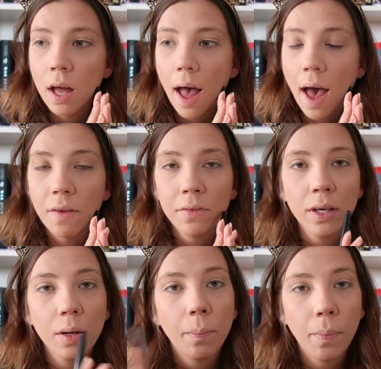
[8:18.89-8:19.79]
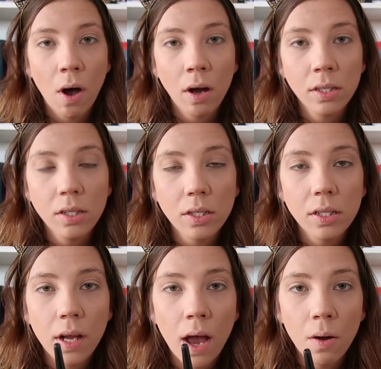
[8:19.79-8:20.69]
having a bond
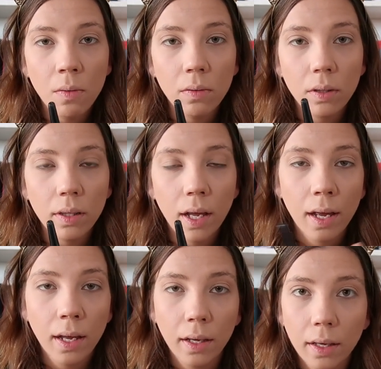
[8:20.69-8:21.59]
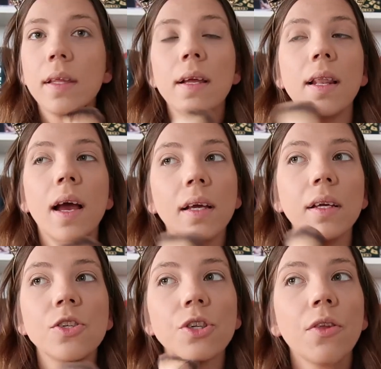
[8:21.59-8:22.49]
now. Like, they
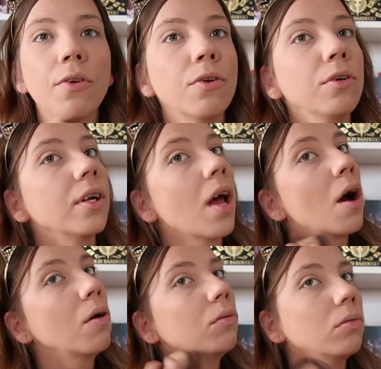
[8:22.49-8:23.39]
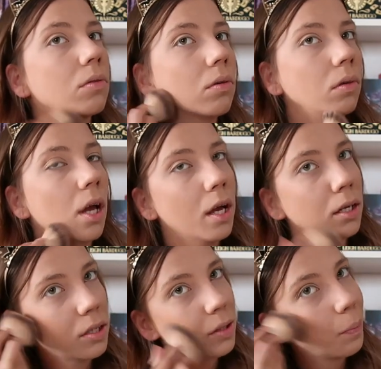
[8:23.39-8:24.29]
like each other now
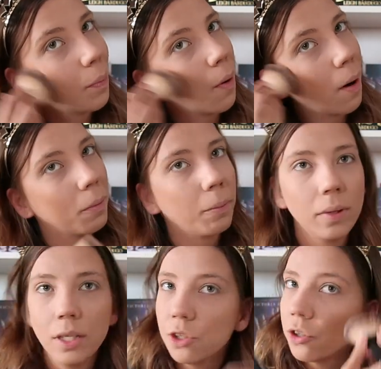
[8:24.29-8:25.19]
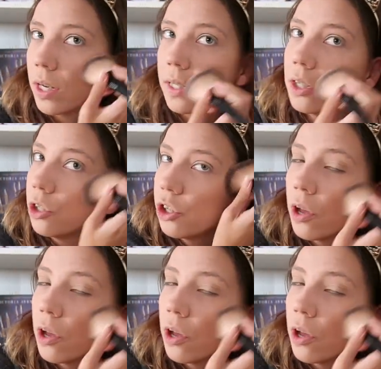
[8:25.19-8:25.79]
and probably trust each